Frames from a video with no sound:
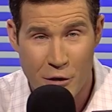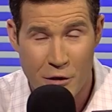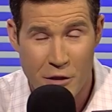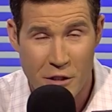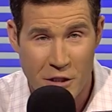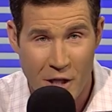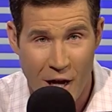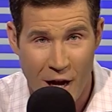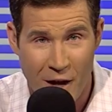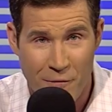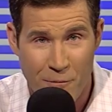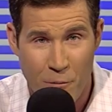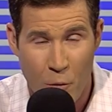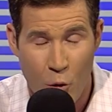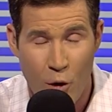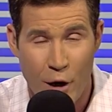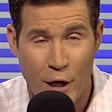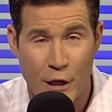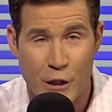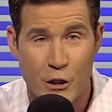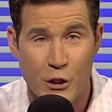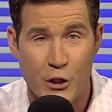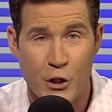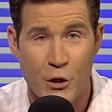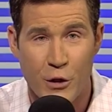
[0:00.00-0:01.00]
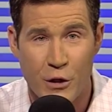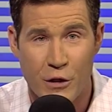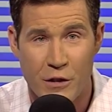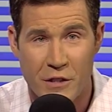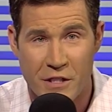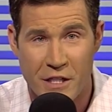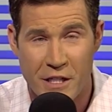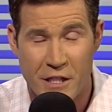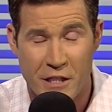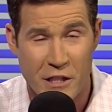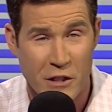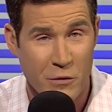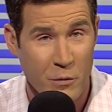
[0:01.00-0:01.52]
your sophomore and junior
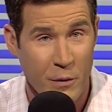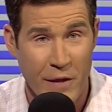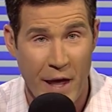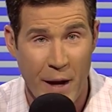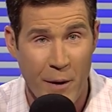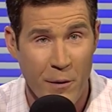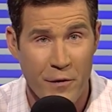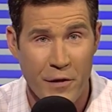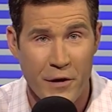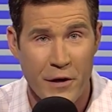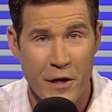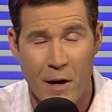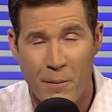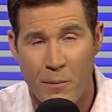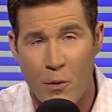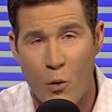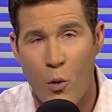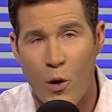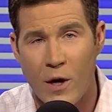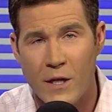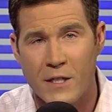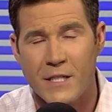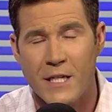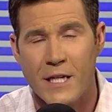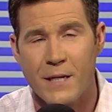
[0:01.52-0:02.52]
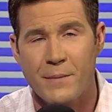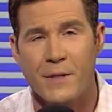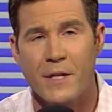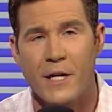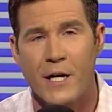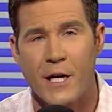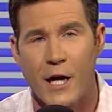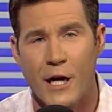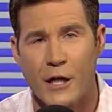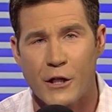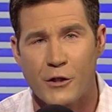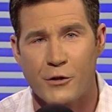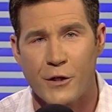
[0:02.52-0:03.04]
seasons when they were the number one team in the
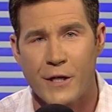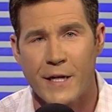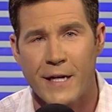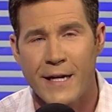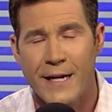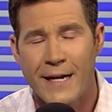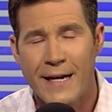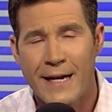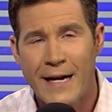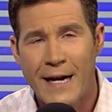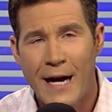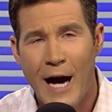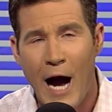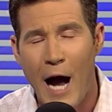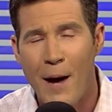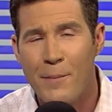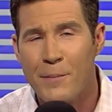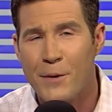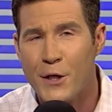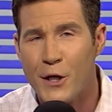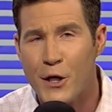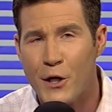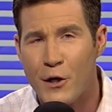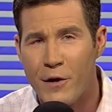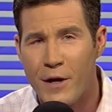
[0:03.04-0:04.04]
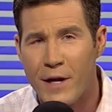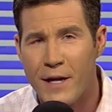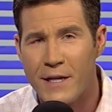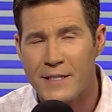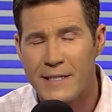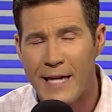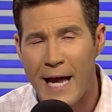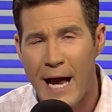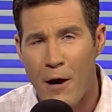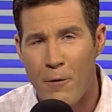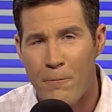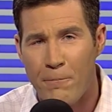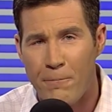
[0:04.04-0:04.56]
country. I'm curious
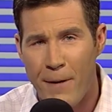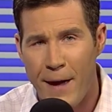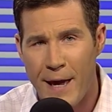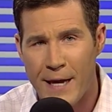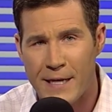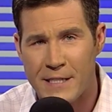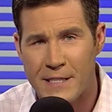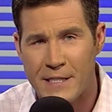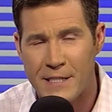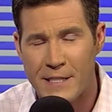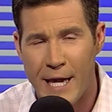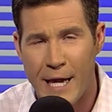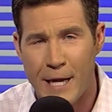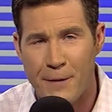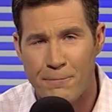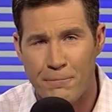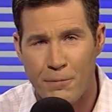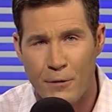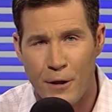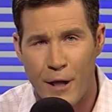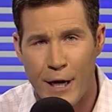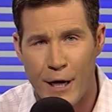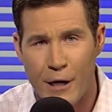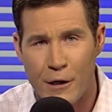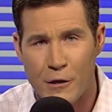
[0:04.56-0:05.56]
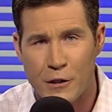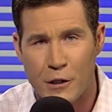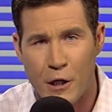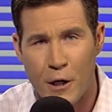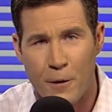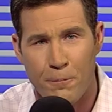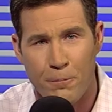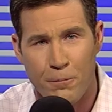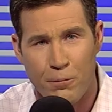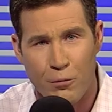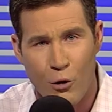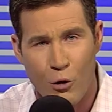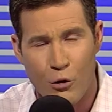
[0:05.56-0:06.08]
how Penn State players
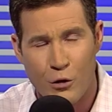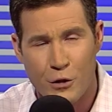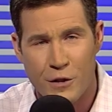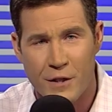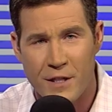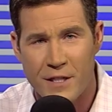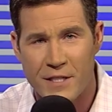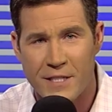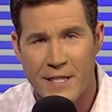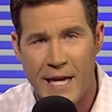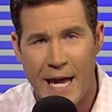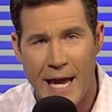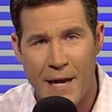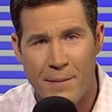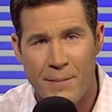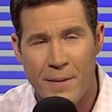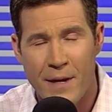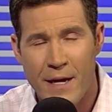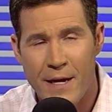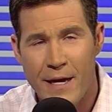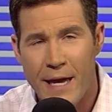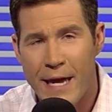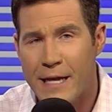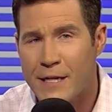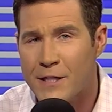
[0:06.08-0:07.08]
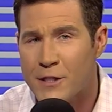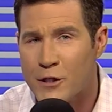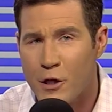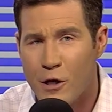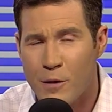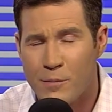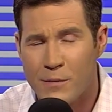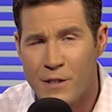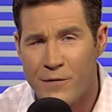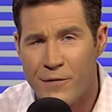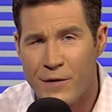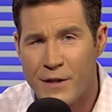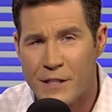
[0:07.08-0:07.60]
approach this game in
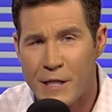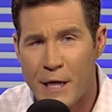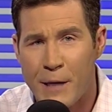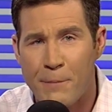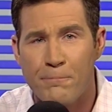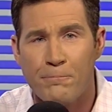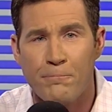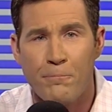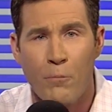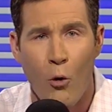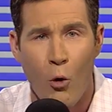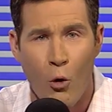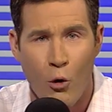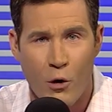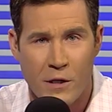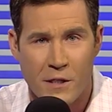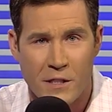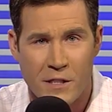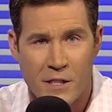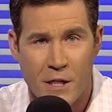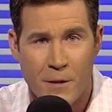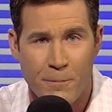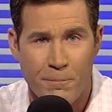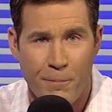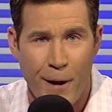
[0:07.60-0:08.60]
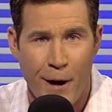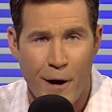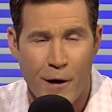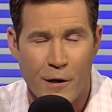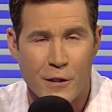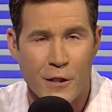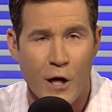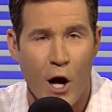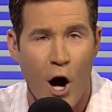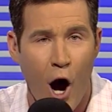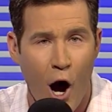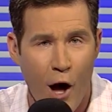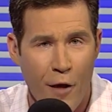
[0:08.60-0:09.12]
terms of its importance compared
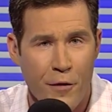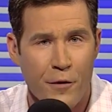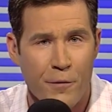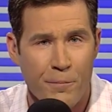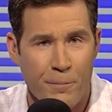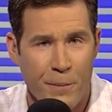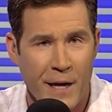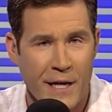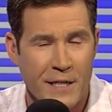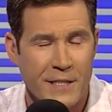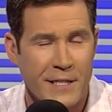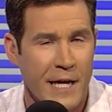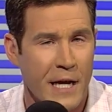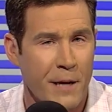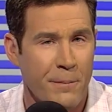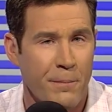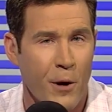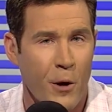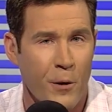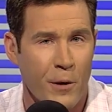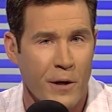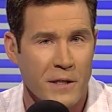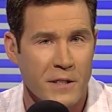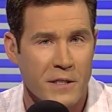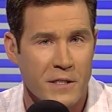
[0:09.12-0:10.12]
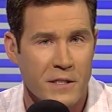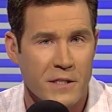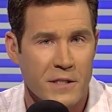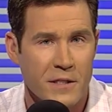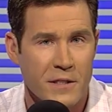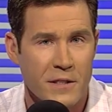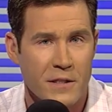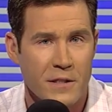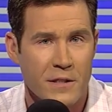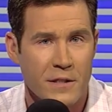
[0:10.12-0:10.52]
to other Big Ten opponents.